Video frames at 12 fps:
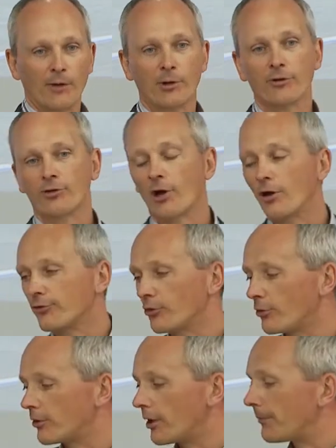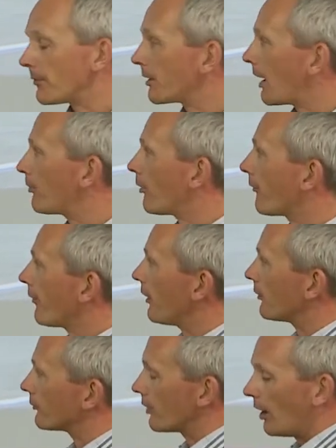And what it shows you, um, a couple of
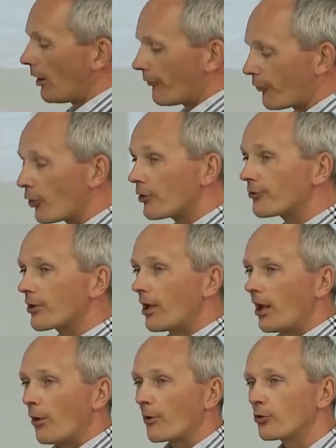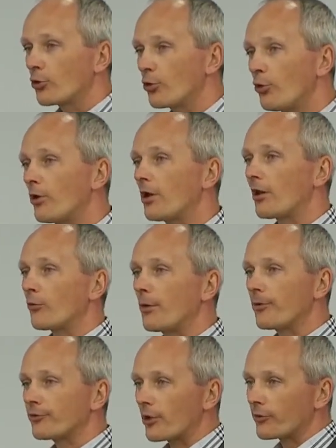things. First, when Google
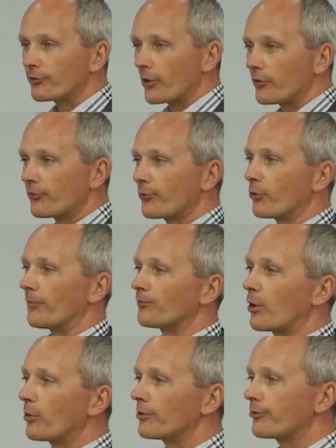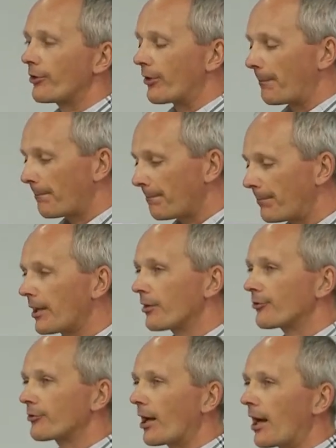will be successful, we will see the
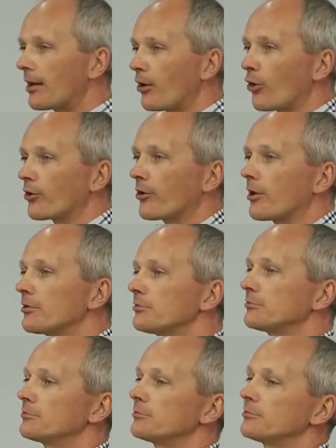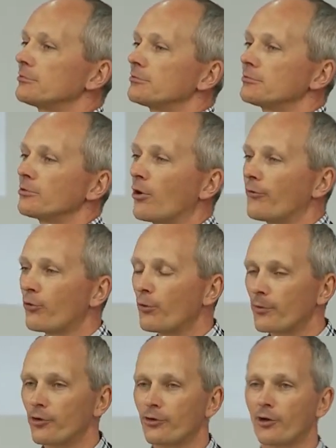biggest unlocking of
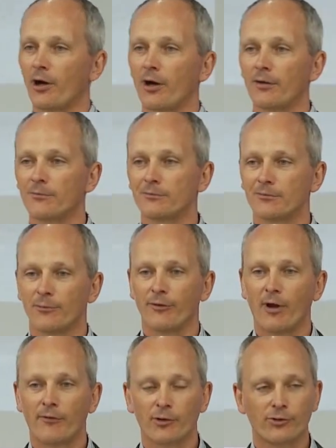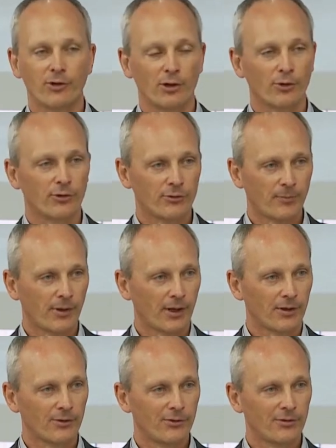human time we've ever seen on this
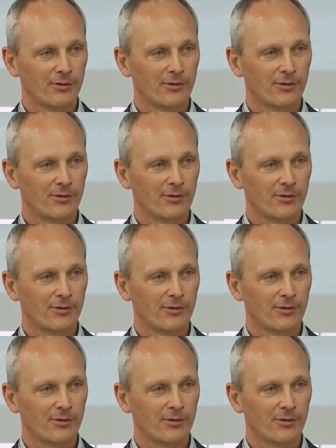planet.